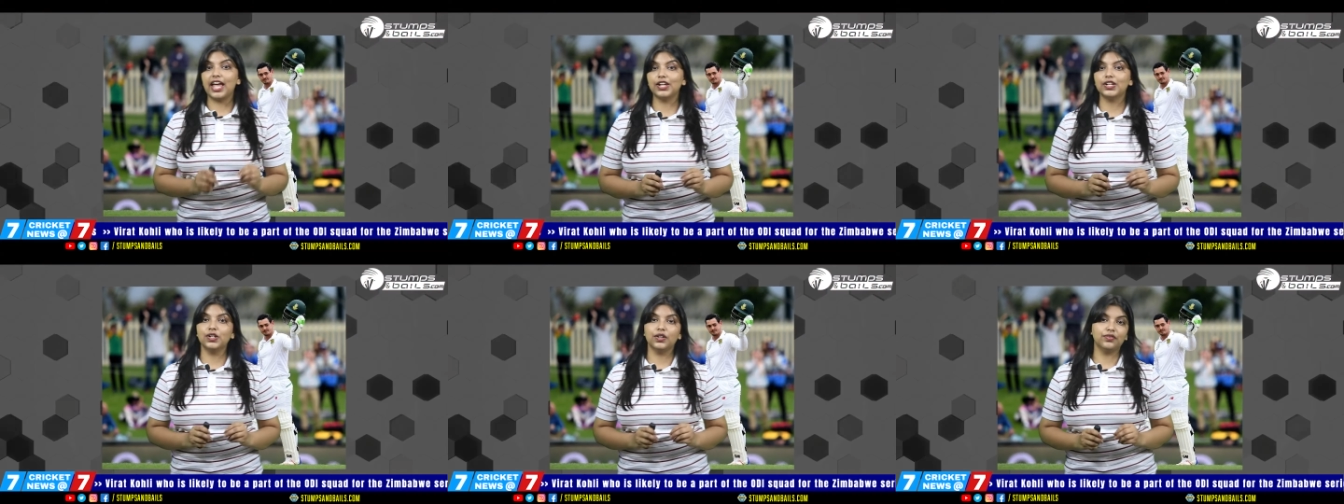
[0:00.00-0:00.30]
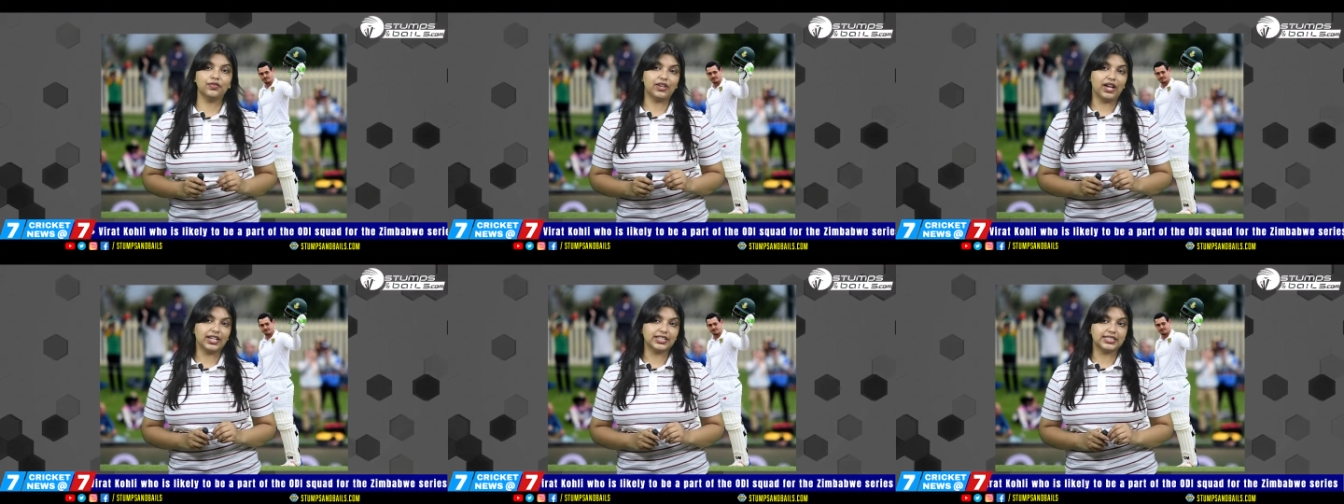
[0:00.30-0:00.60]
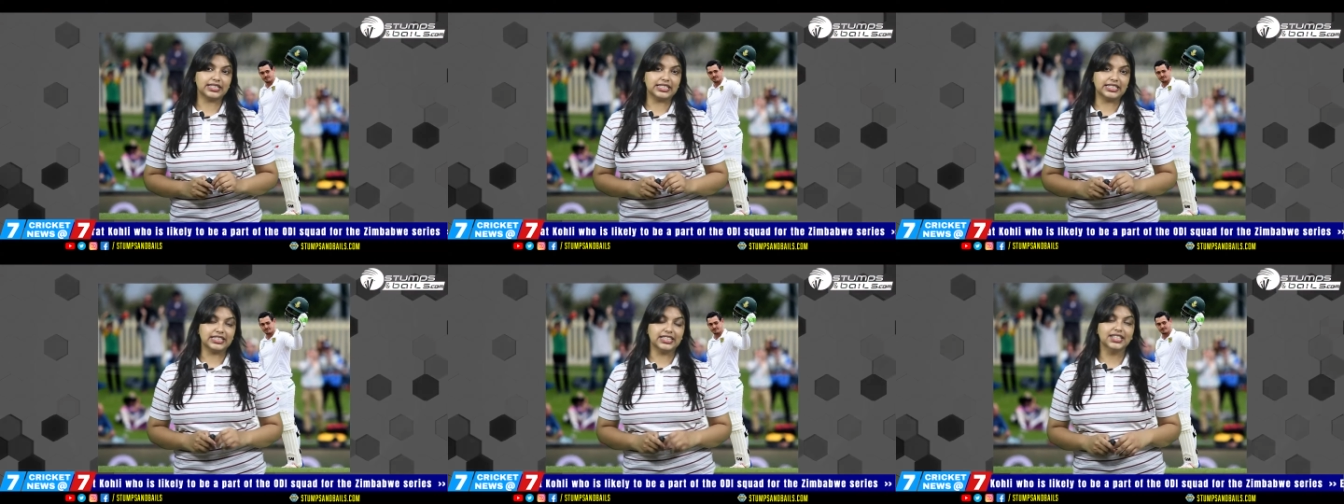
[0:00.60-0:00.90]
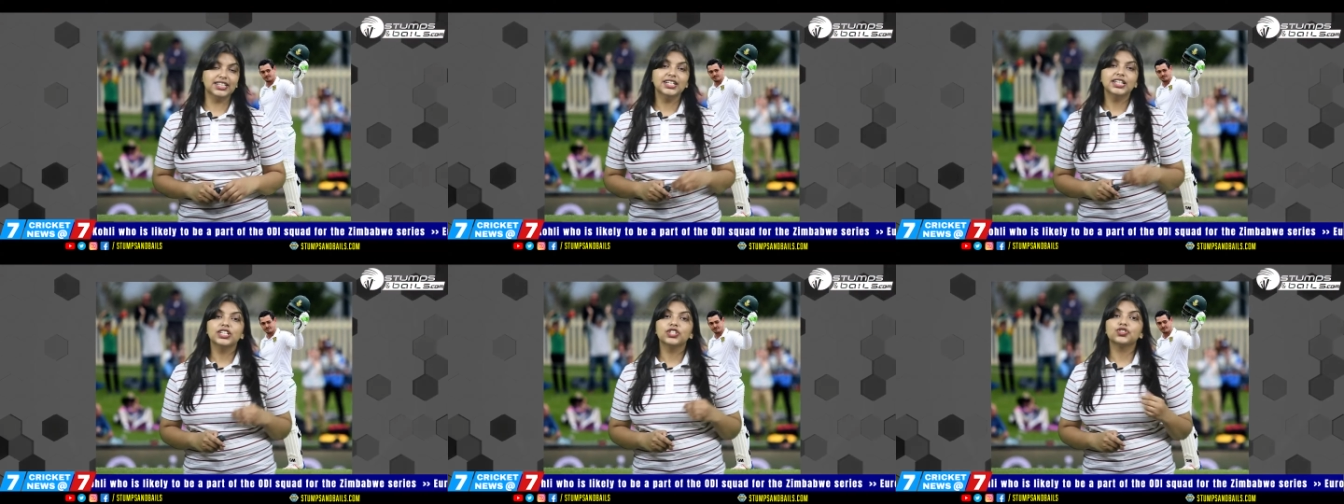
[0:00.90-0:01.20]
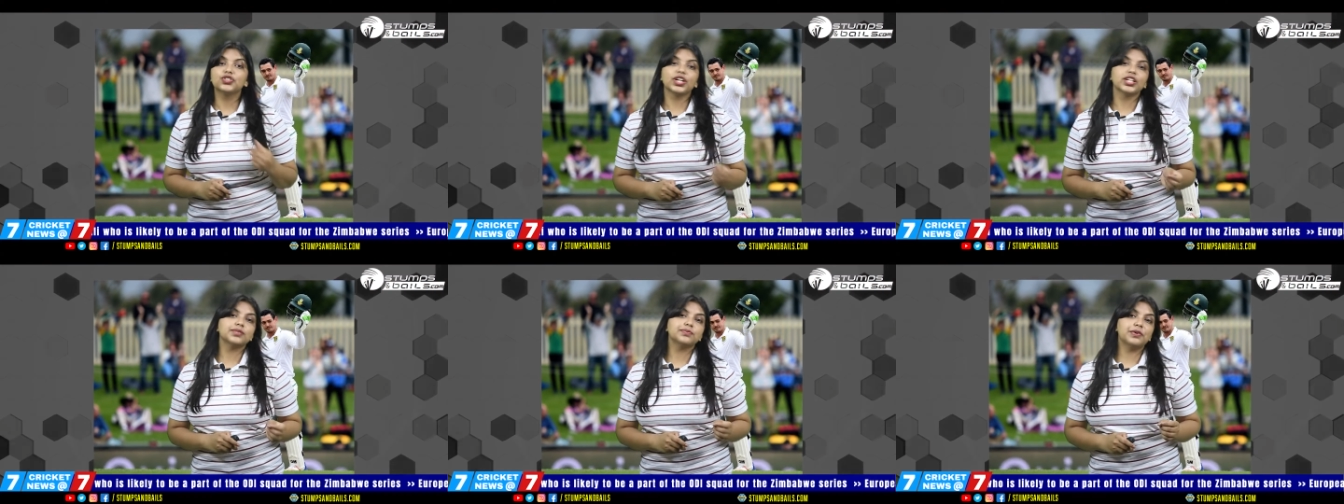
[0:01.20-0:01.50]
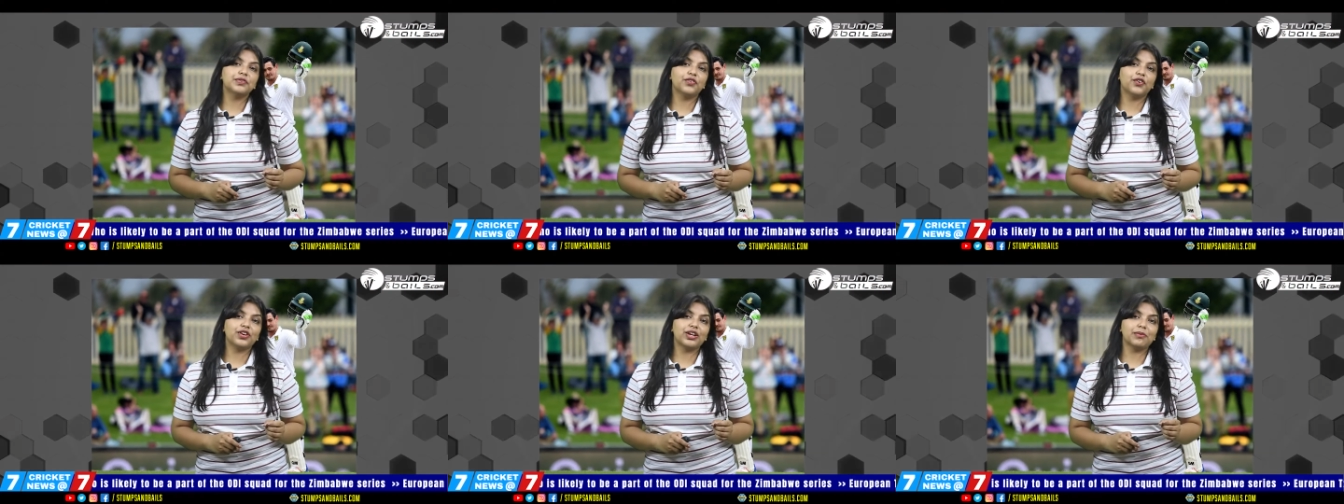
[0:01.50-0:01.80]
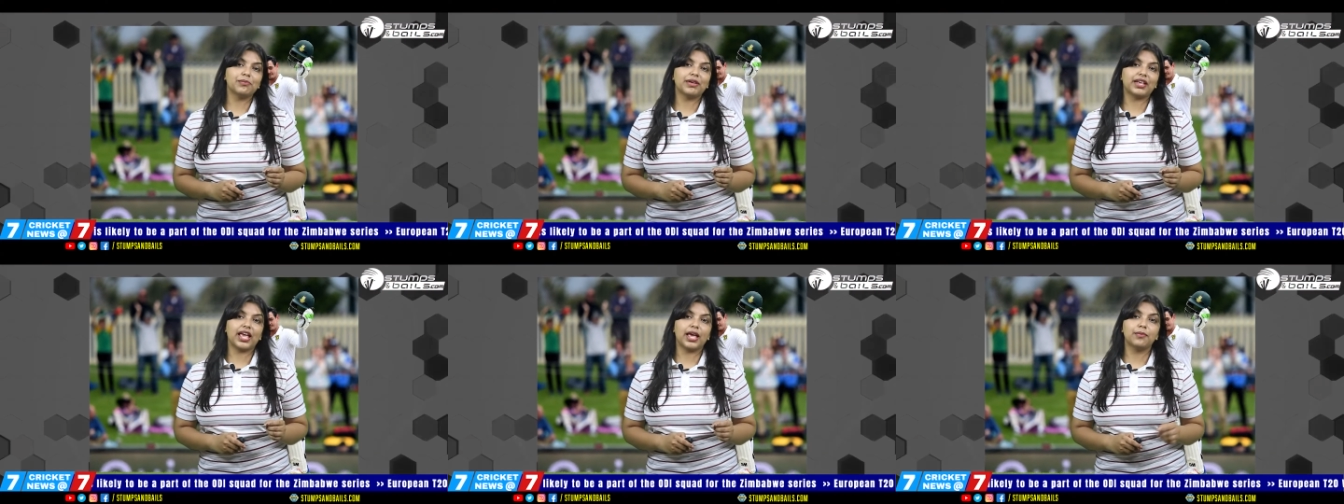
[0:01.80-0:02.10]
end of last year, just before
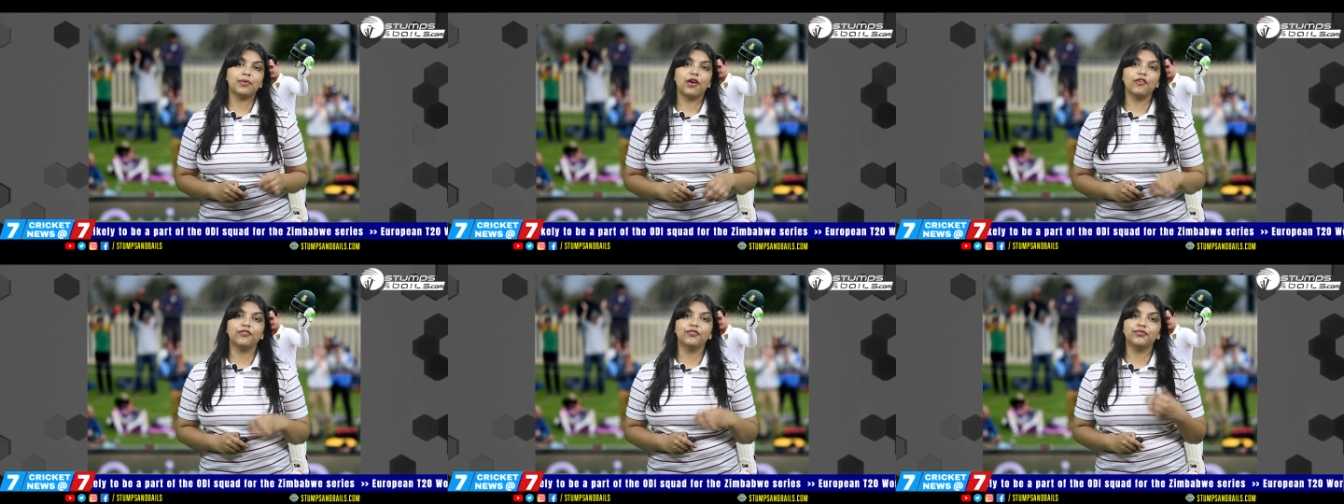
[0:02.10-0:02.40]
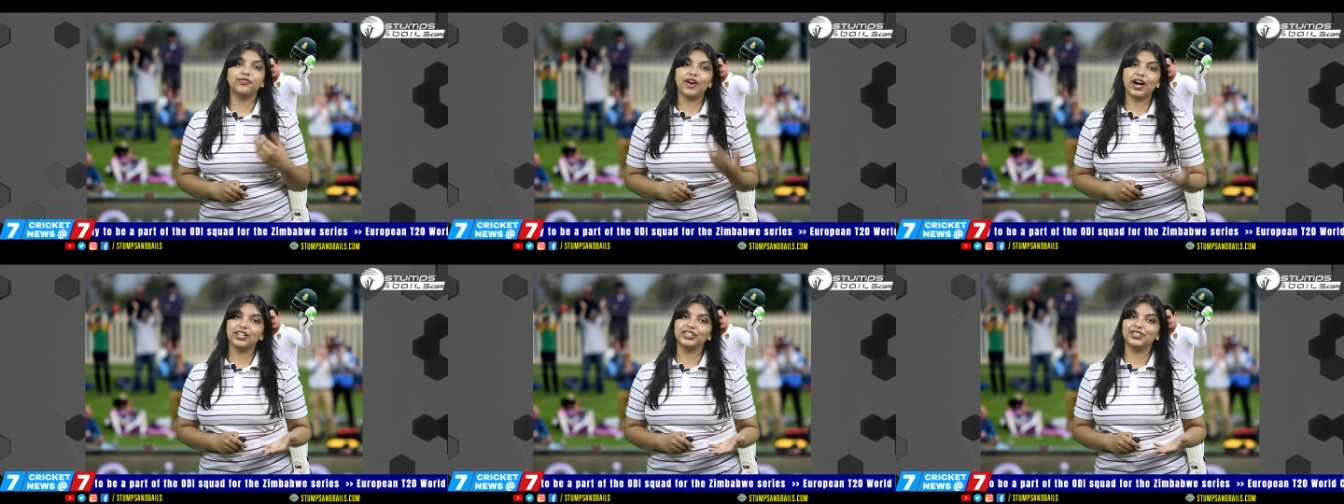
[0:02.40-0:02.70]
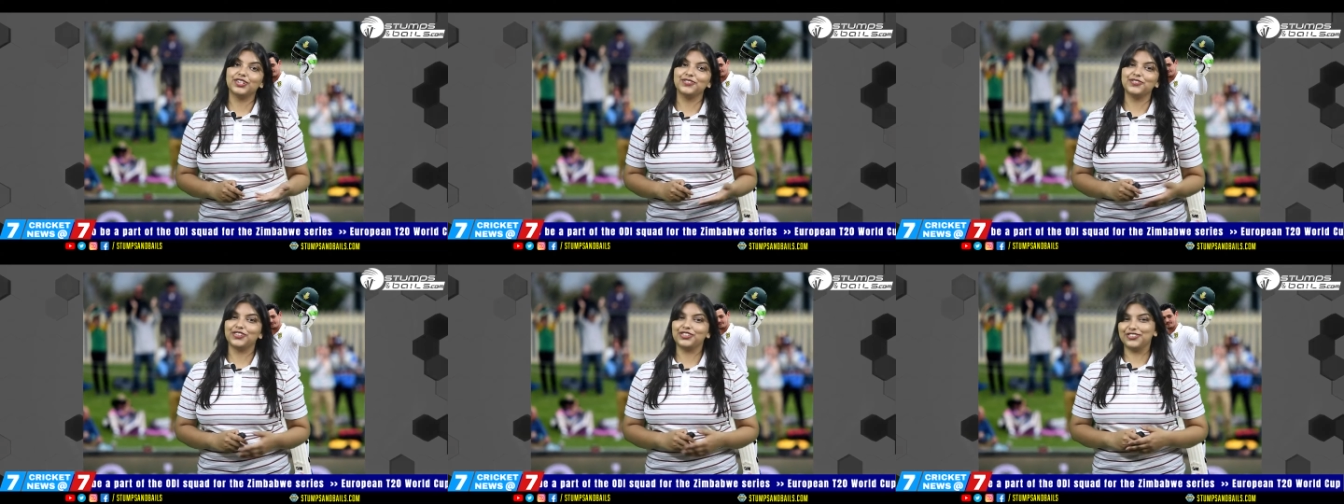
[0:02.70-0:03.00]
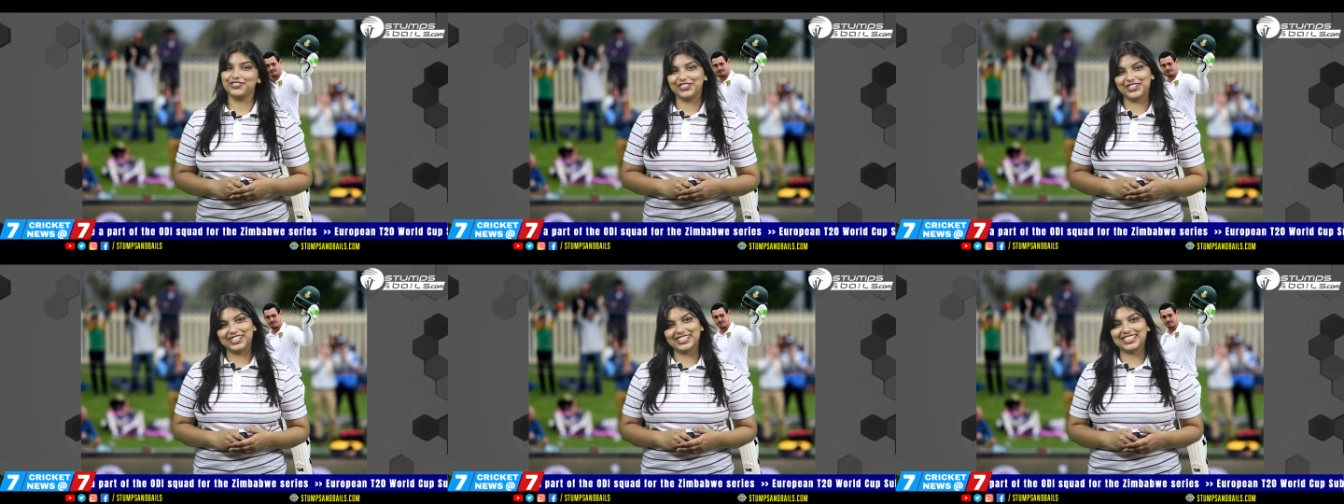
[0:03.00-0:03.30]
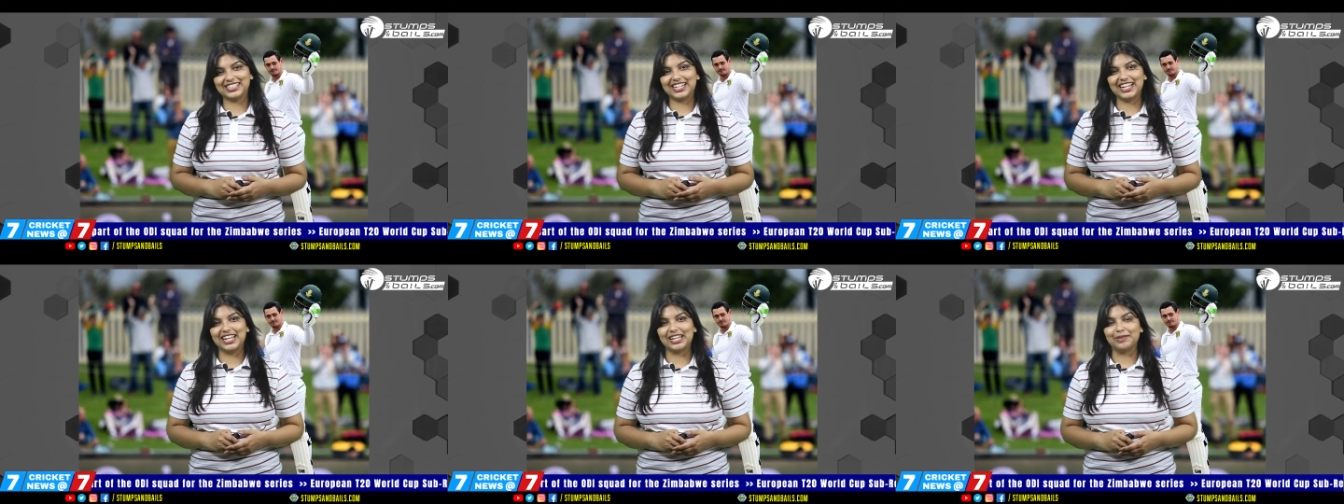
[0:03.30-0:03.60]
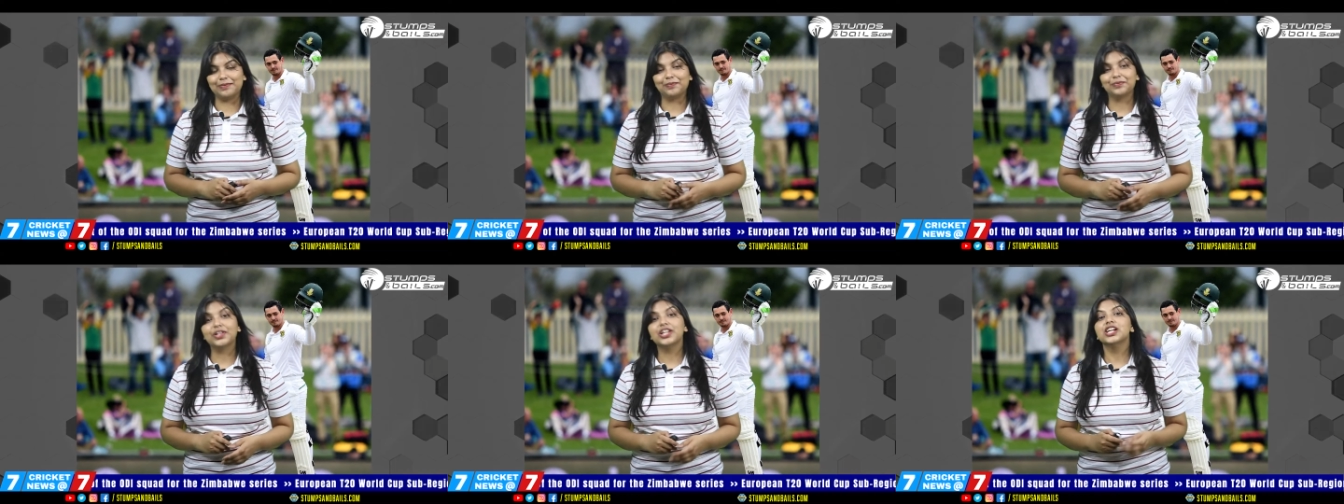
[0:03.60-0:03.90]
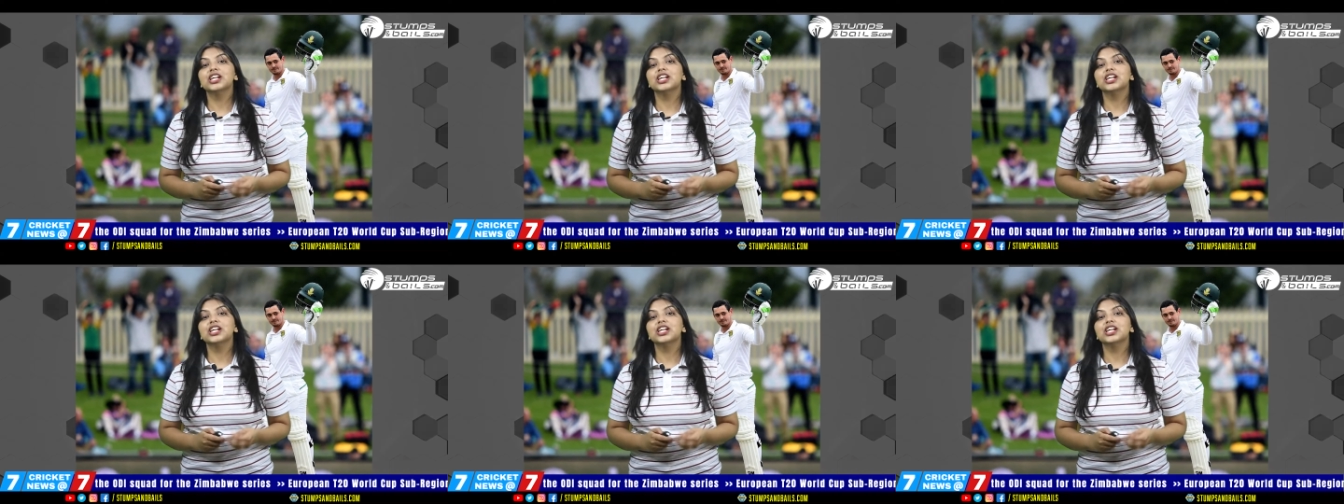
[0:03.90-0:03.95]
he became a father for the first time.